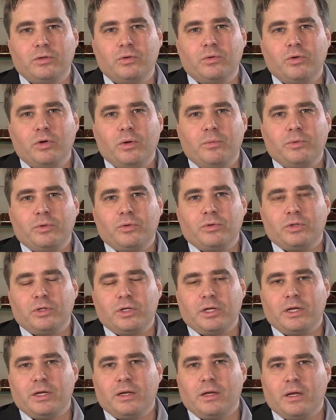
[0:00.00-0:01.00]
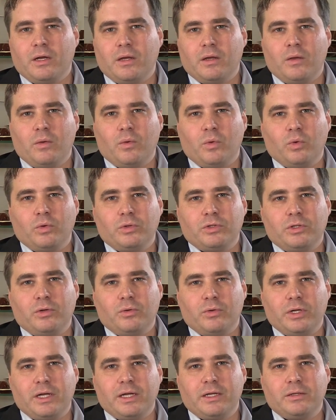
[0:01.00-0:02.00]
UWG, also
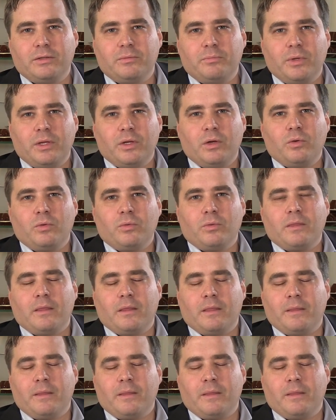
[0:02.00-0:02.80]
linked below.